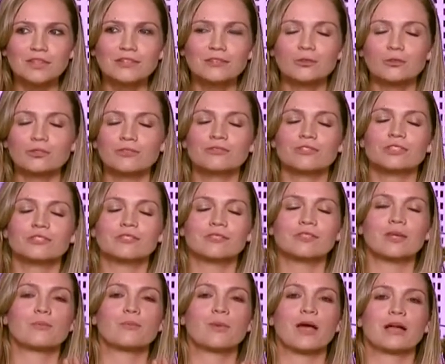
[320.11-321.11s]
sort of just
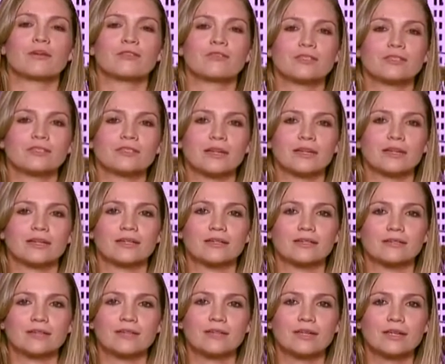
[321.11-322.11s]
step back for a second
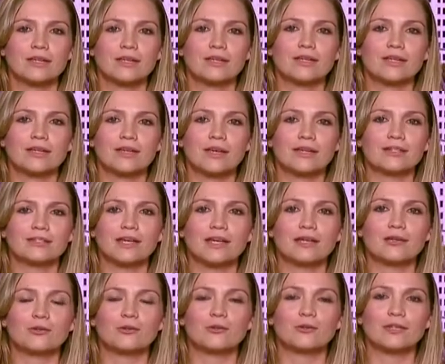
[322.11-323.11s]
and and
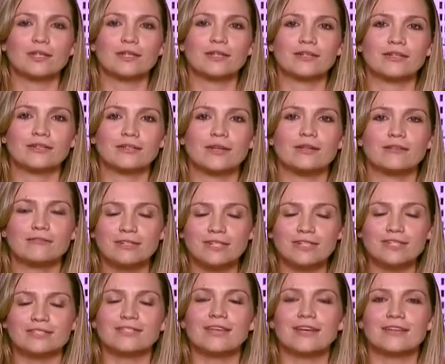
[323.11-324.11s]
take it all in and, and
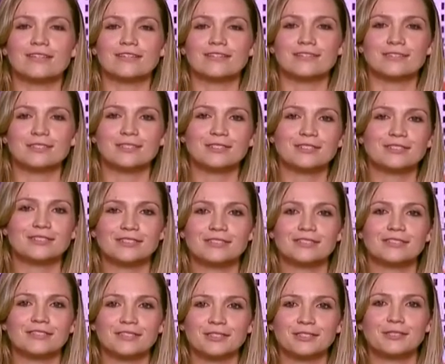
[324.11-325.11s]
reassess. Yeah,
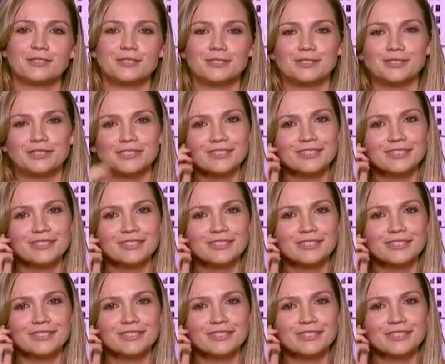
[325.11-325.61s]
yeah, yeah.